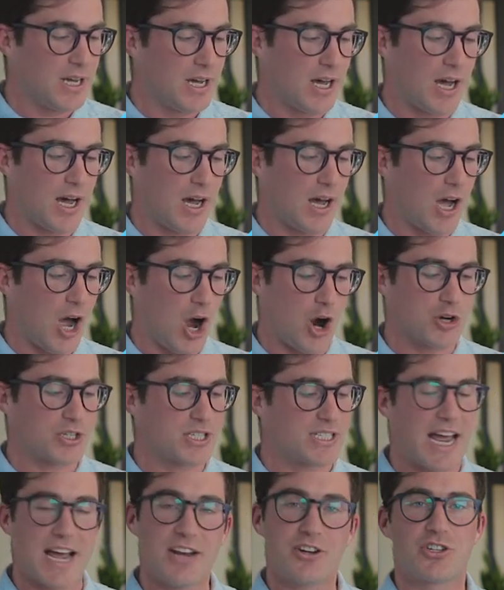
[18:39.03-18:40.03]
our
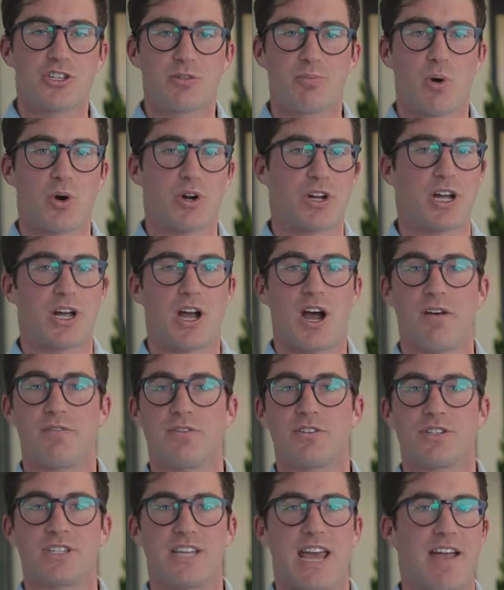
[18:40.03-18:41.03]
standard support
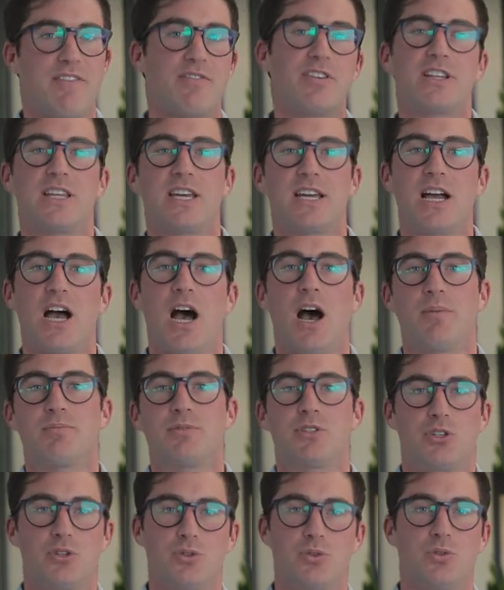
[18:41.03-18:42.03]
covers everything
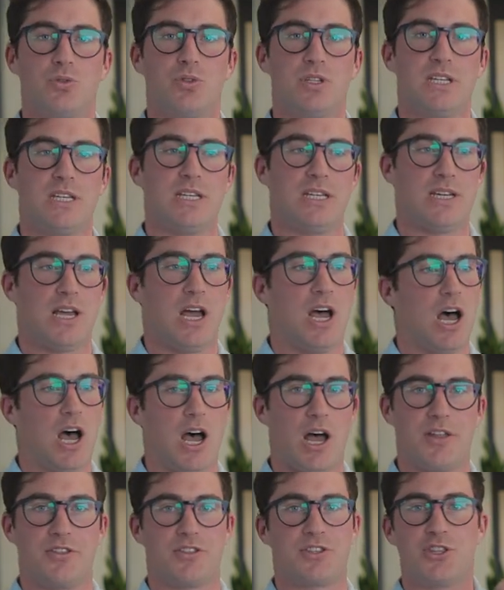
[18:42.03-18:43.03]
up to the
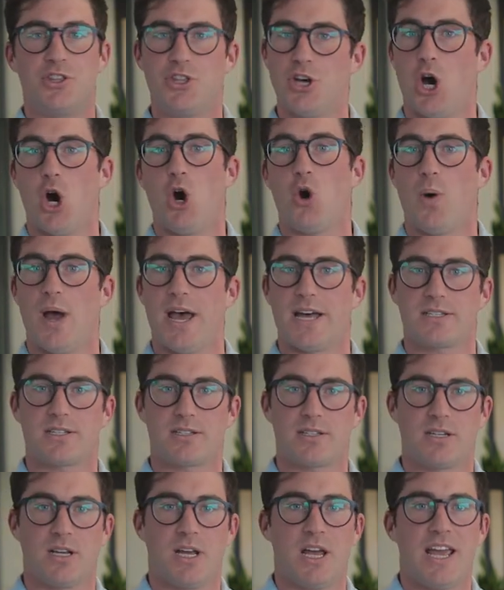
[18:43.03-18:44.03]

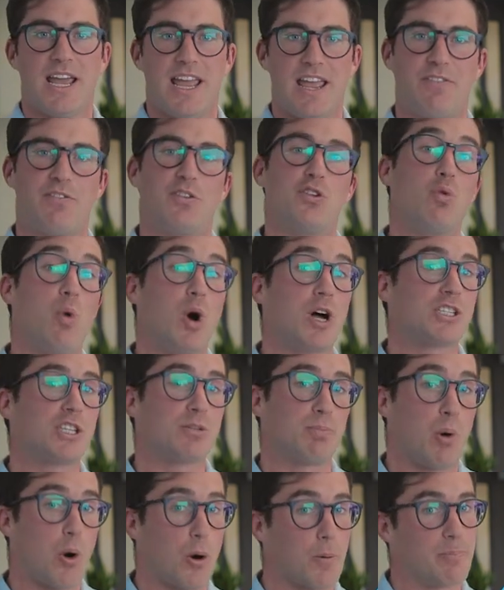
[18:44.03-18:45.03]
OS. If you want
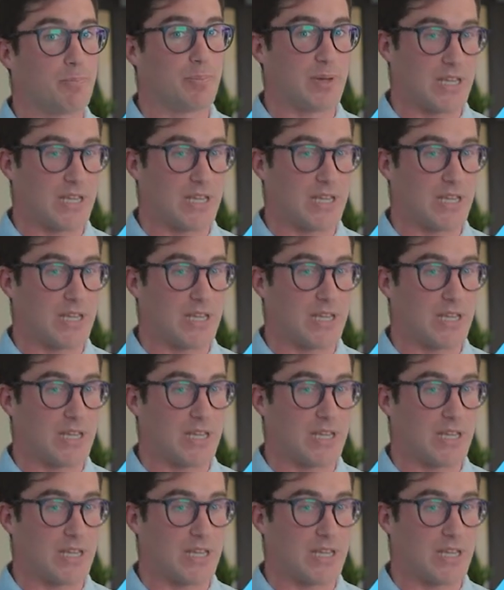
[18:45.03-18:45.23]
support